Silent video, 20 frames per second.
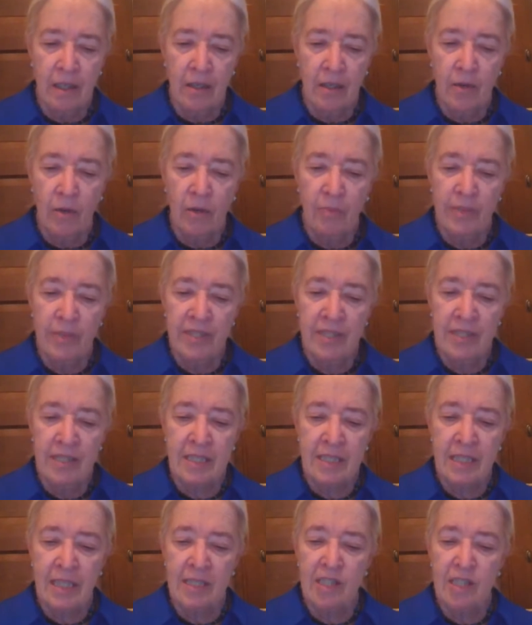While Mrs.
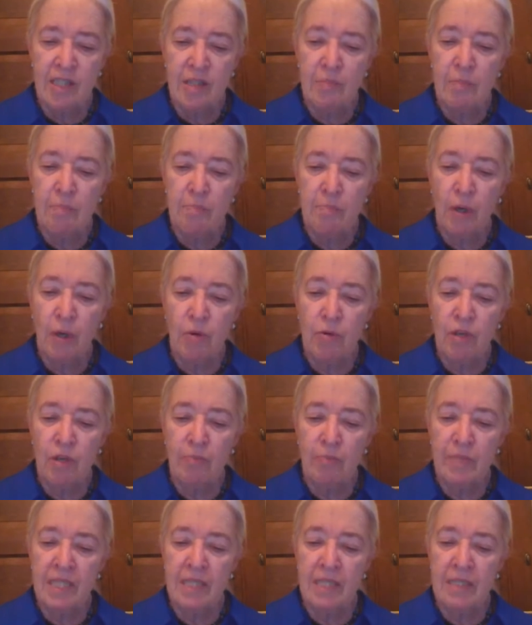Slade spoke,
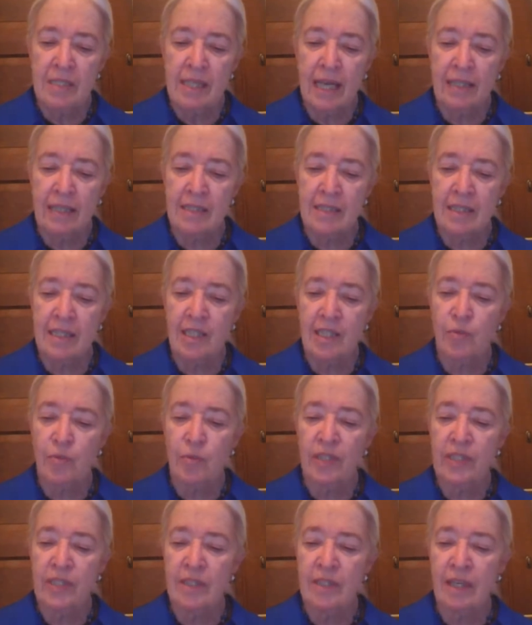Mrs. Annesley had
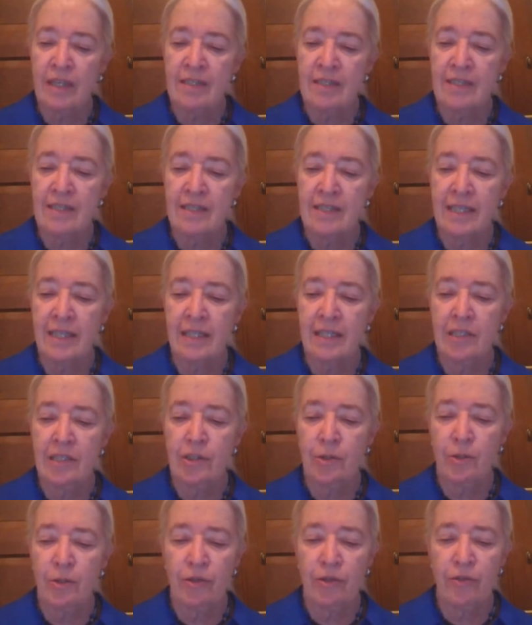risen unsteadily
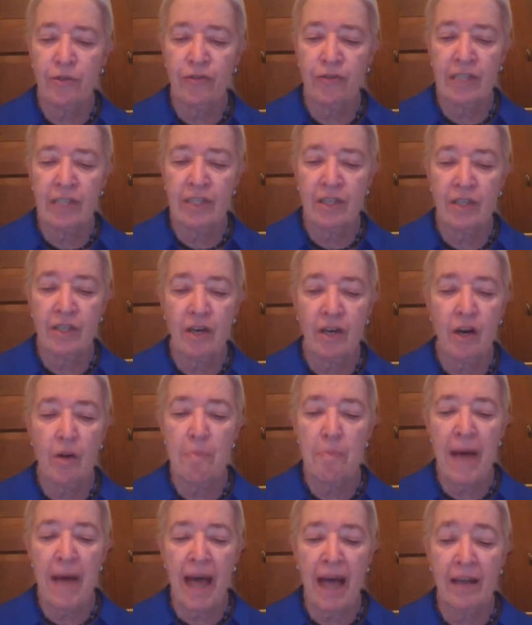to her feet. Her
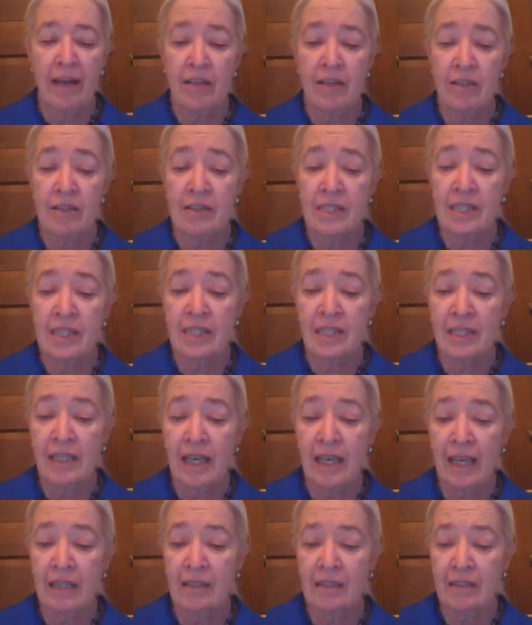bag, her knitting,
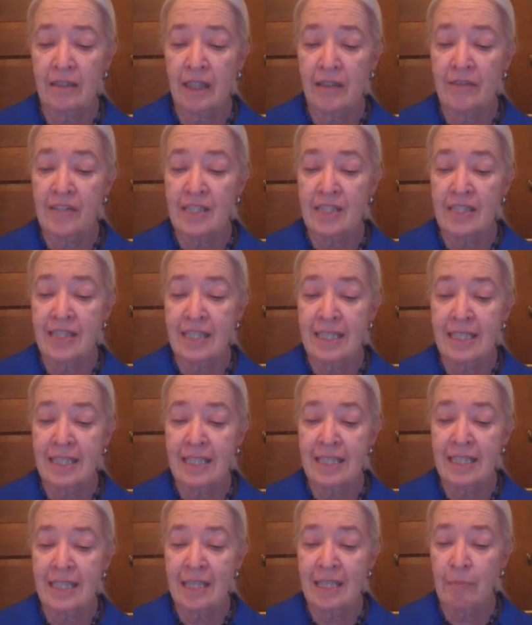and gloves
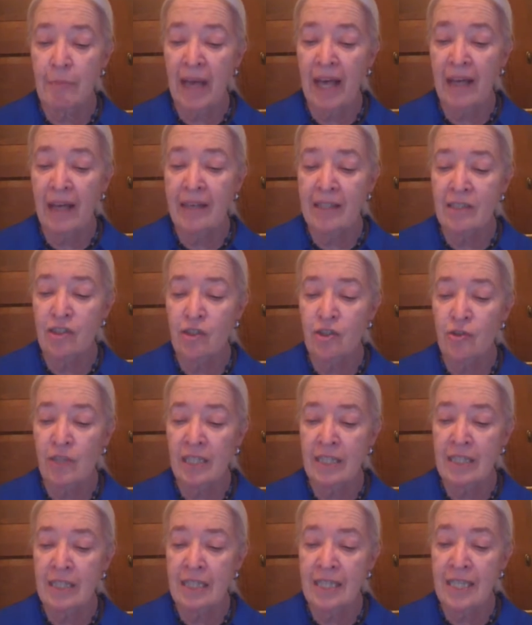slid in a
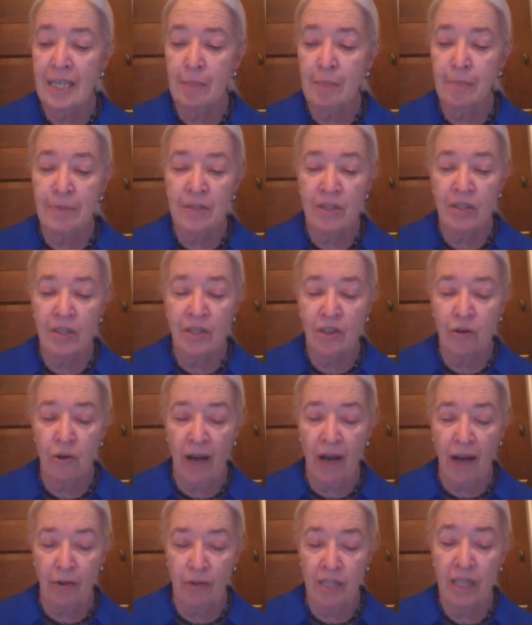panic-stricken heap to the
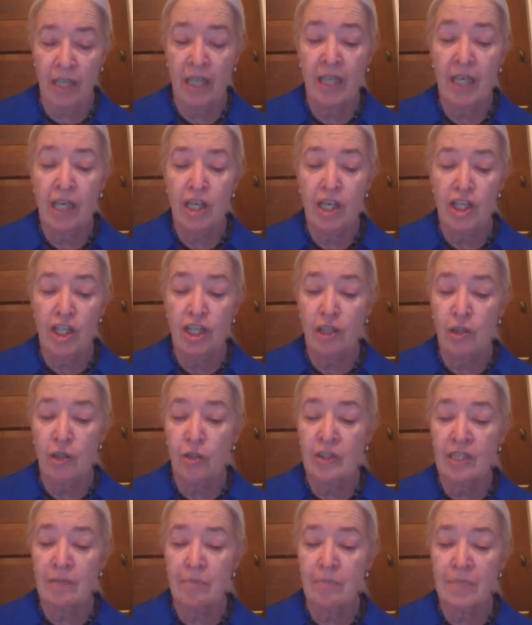ground. She
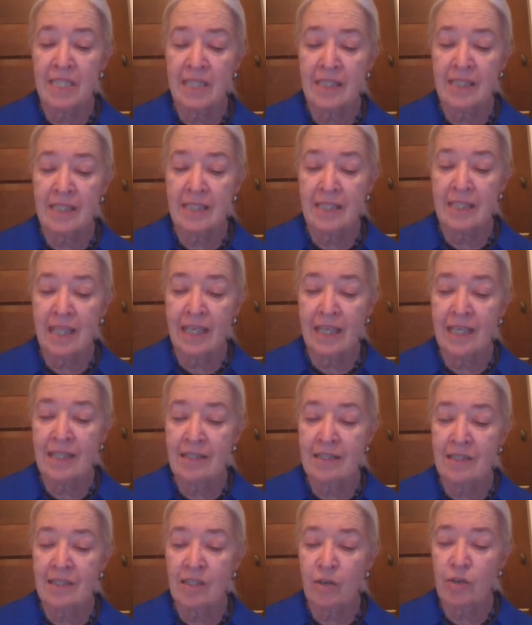looked at Mrs. Slade
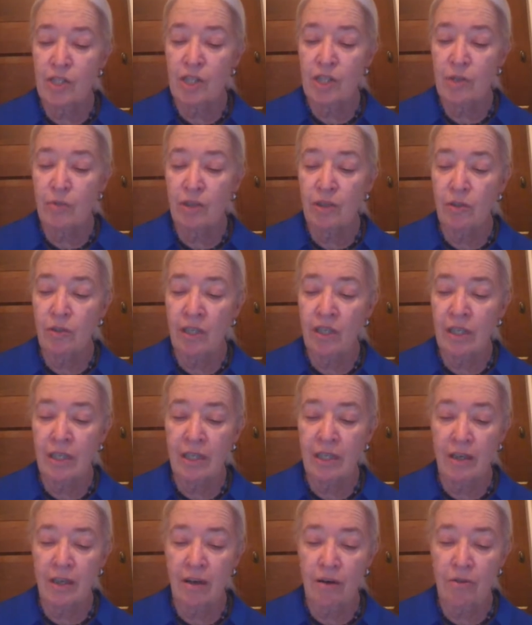as though she were looking
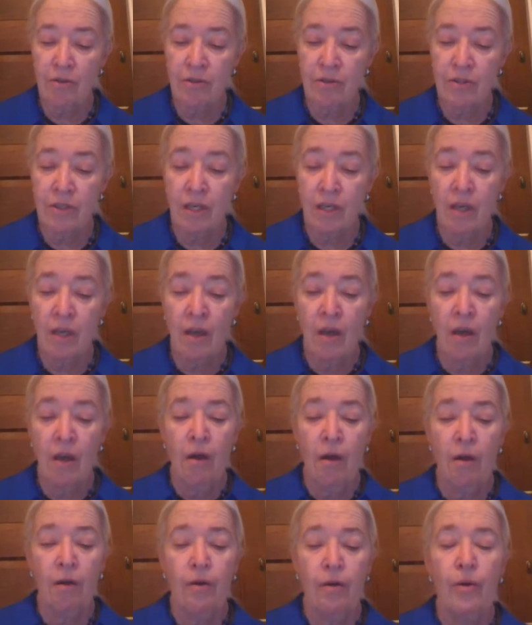at a ghost.
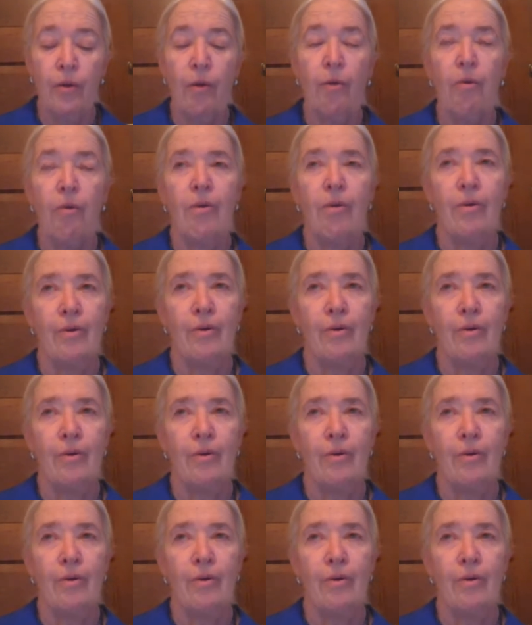No,